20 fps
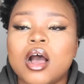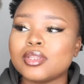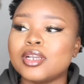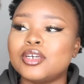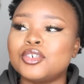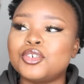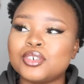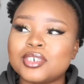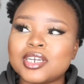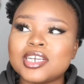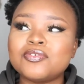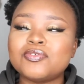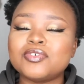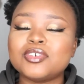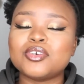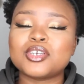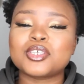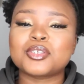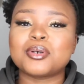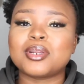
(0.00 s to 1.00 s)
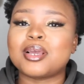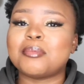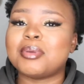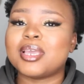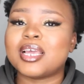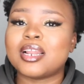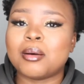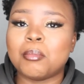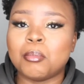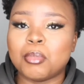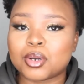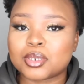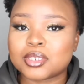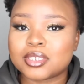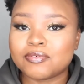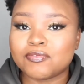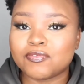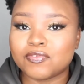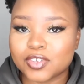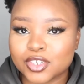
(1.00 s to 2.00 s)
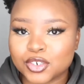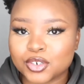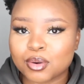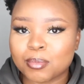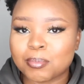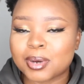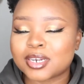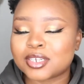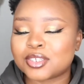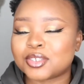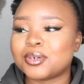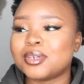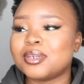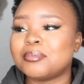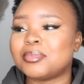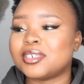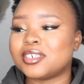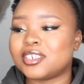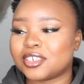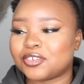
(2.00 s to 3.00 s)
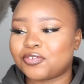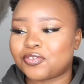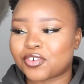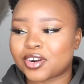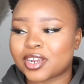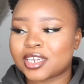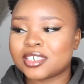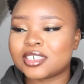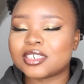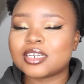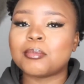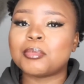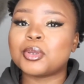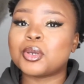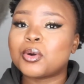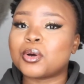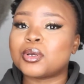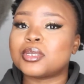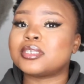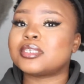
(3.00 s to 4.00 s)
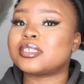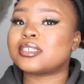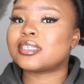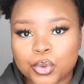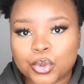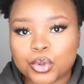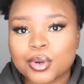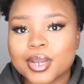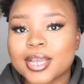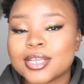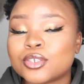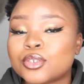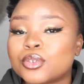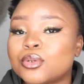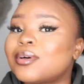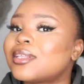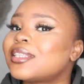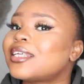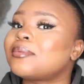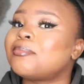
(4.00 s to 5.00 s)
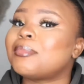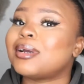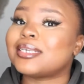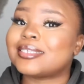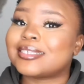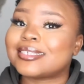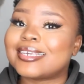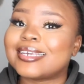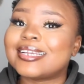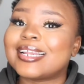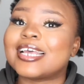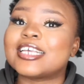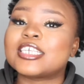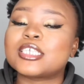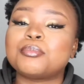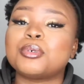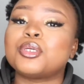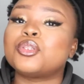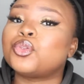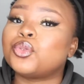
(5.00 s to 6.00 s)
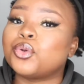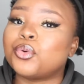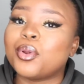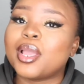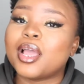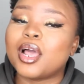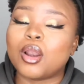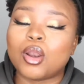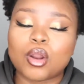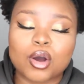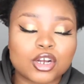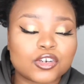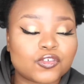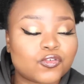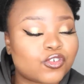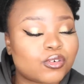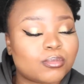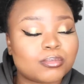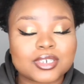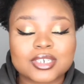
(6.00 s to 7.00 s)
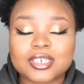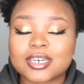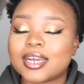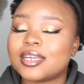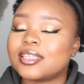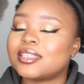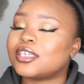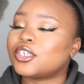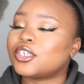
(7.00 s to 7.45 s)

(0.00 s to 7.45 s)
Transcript: Today's video is gonna be an unboxing video, but it's gonna be different because you guys know that my skin has been through a lot, from trying the